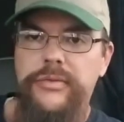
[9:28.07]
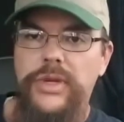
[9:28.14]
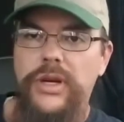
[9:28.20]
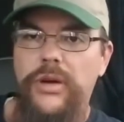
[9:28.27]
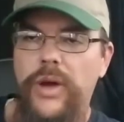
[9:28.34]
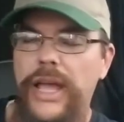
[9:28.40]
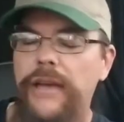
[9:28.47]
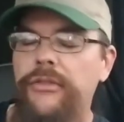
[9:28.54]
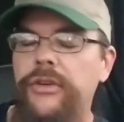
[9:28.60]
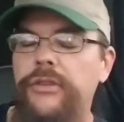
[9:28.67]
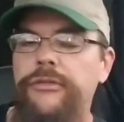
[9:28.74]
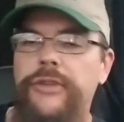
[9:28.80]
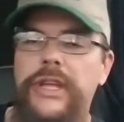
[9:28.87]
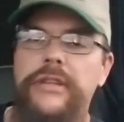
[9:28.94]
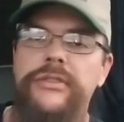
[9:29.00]
You know, having
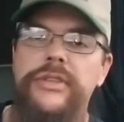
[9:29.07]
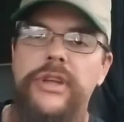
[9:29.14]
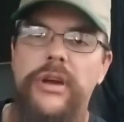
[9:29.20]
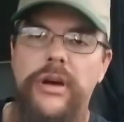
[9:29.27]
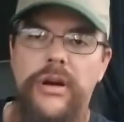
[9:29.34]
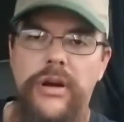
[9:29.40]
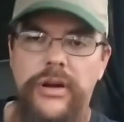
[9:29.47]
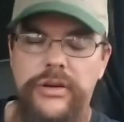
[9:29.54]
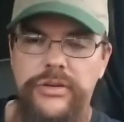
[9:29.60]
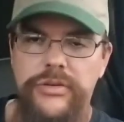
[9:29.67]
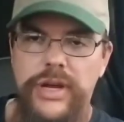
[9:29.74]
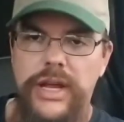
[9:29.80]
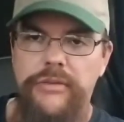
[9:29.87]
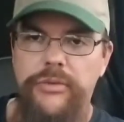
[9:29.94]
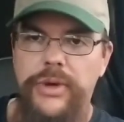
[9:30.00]
a fancy car in the
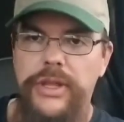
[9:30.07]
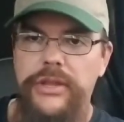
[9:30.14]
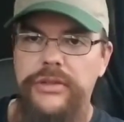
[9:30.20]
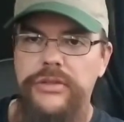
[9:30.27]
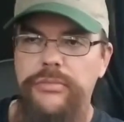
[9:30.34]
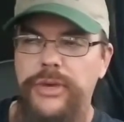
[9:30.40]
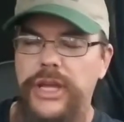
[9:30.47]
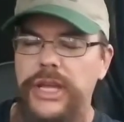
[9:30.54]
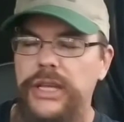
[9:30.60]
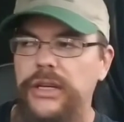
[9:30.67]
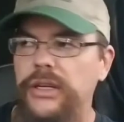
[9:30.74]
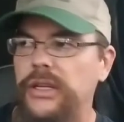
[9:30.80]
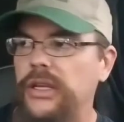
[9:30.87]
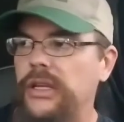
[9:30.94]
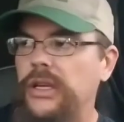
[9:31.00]
driveway that you're
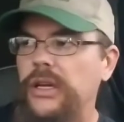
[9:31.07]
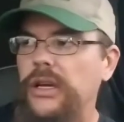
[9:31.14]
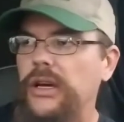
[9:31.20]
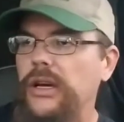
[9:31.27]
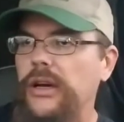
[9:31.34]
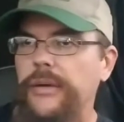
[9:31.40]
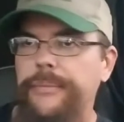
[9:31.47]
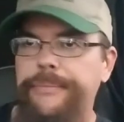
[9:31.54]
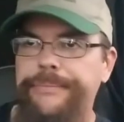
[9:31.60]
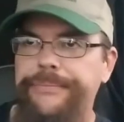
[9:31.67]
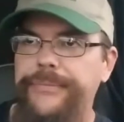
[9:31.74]
paying uh,